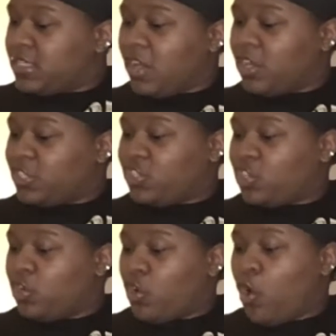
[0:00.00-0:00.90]
are
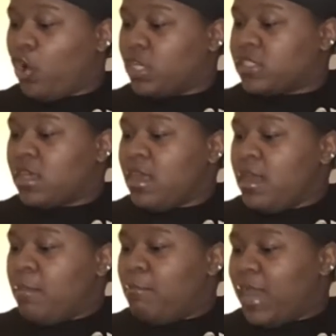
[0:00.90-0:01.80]
called
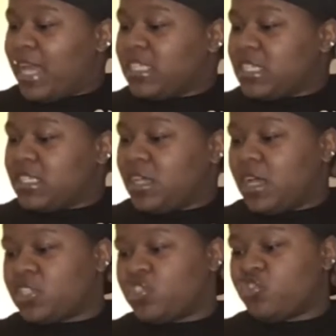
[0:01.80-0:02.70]
Magic
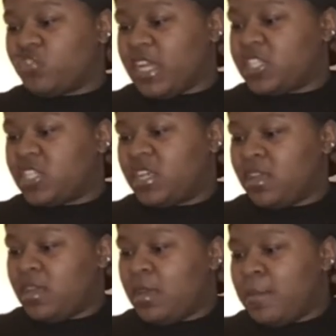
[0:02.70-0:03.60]
Touch Stretch
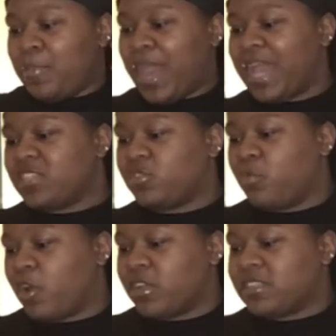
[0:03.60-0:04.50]

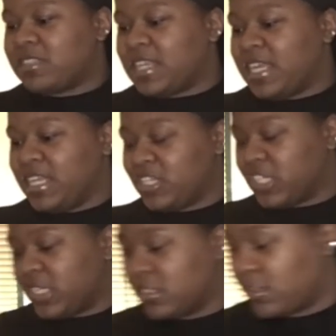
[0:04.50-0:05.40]
Patchwork Skinny
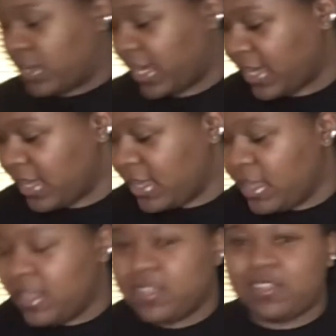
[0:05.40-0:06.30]
Jeans, okay?
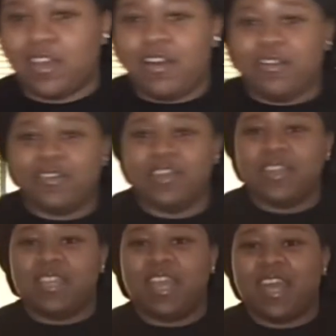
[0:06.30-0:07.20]
So,
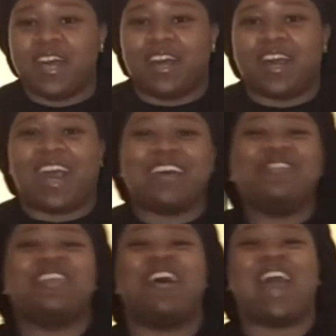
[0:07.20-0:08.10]
yeah.
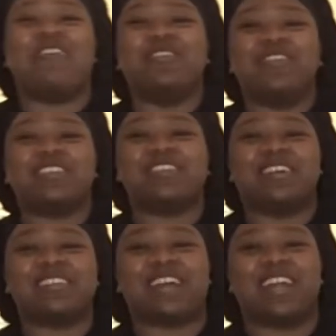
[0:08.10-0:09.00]
I would be so
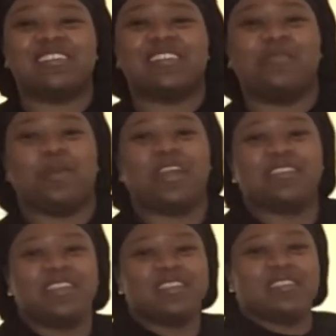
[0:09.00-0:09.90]
excited to
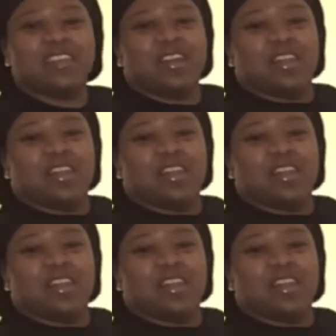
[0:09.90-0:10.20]
wear these,